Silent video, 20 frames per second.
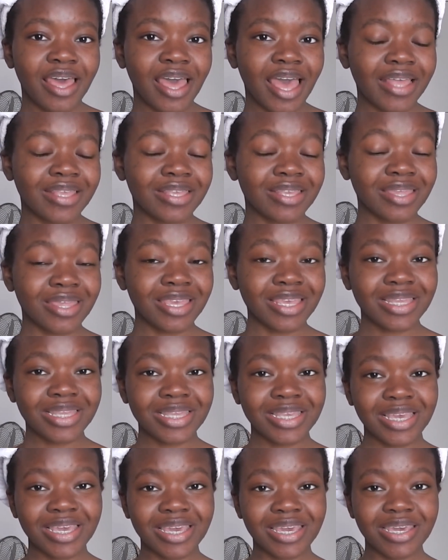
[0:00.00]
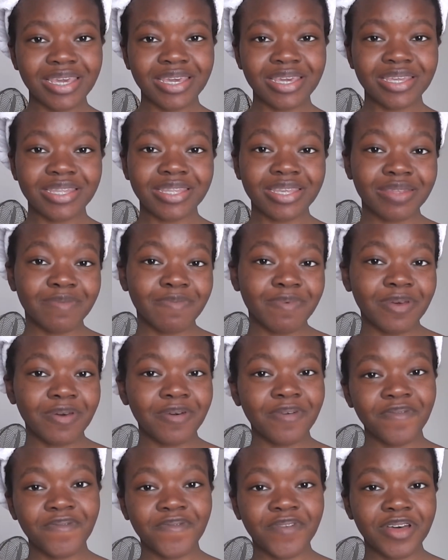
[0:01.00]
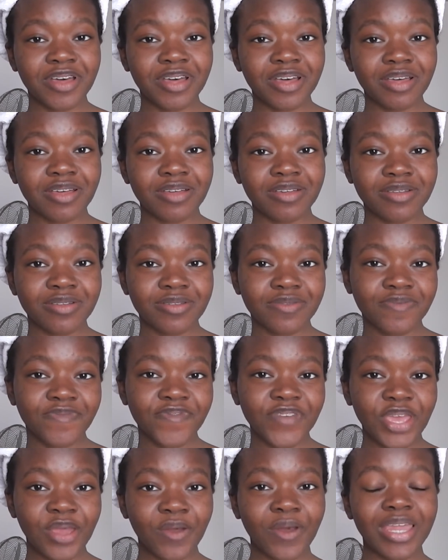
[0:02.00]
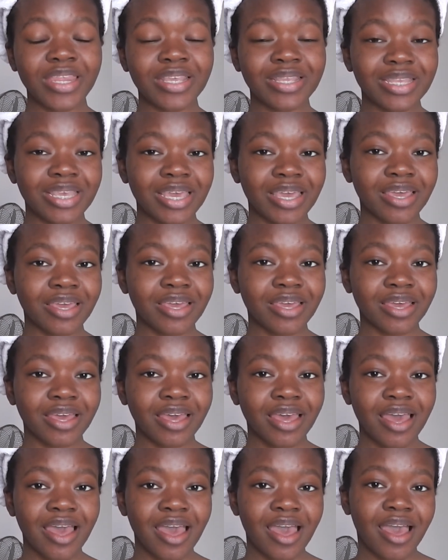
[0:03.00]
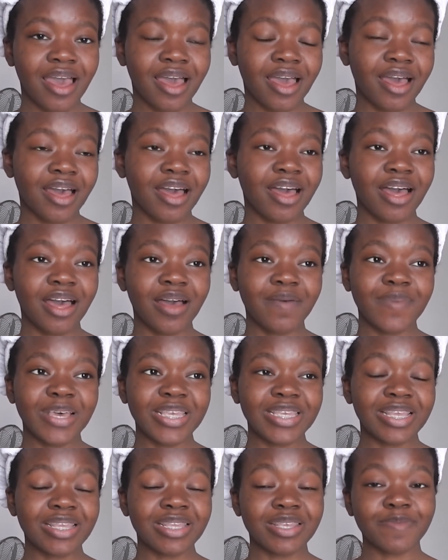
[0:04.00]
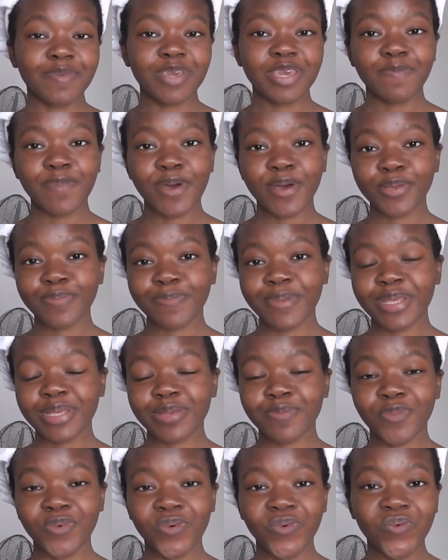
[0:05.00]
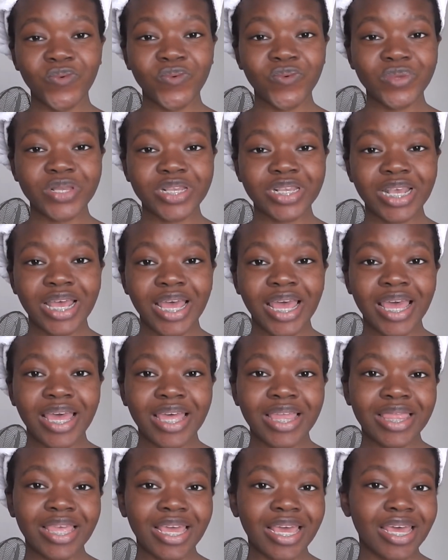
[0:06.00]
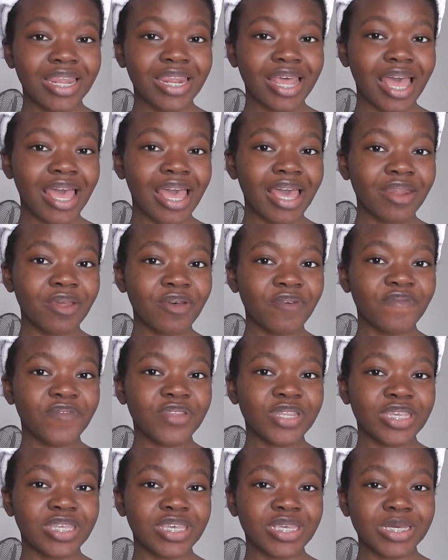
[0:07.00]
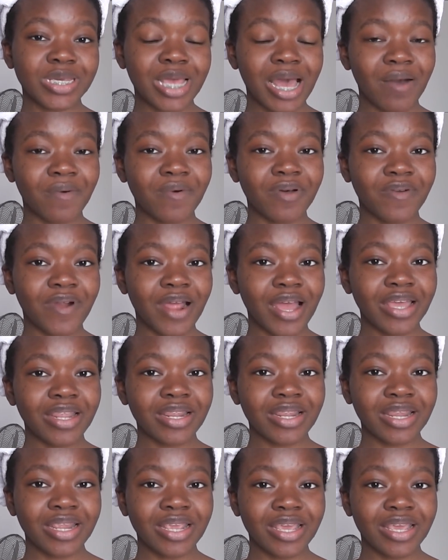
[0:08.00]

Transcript: Had something to eat, did a bit of uh, video editing, um, I sent some emails, made some calls. Then I head over to the shower, right?